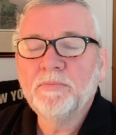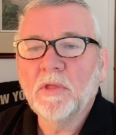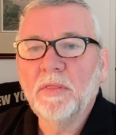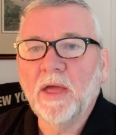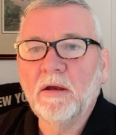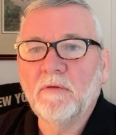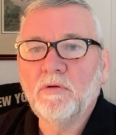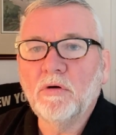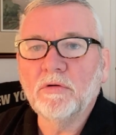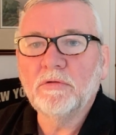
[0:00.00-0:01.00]
then of
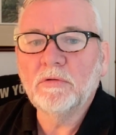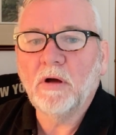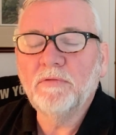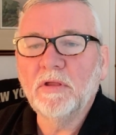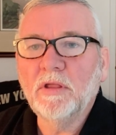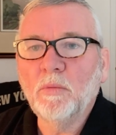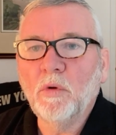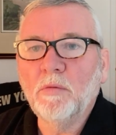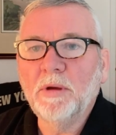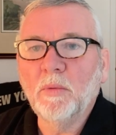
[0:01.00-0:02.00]
course often they
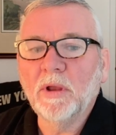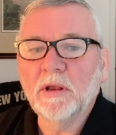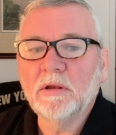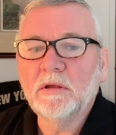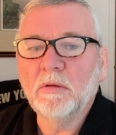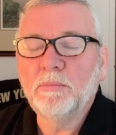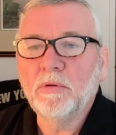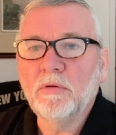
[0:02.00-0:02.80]
will be willing to